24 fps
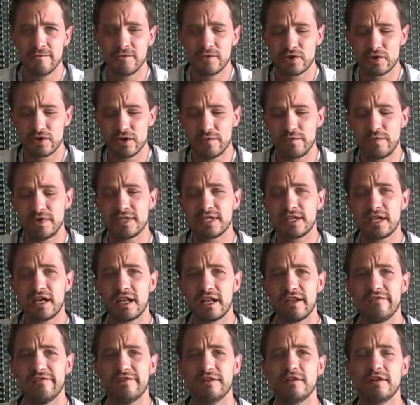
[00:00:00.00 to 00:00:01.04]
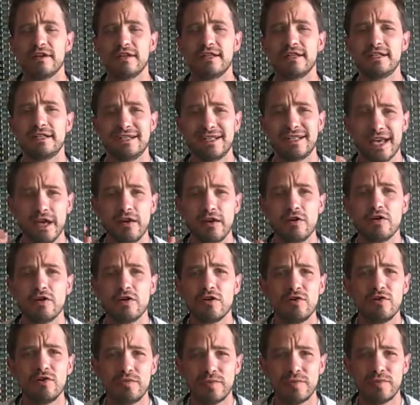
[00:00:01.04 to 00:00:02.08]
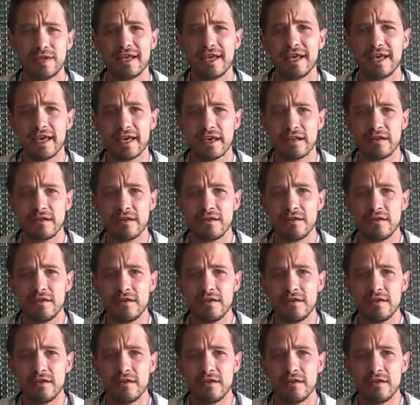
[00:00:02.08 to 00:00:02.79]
Trump has got a very terrible plan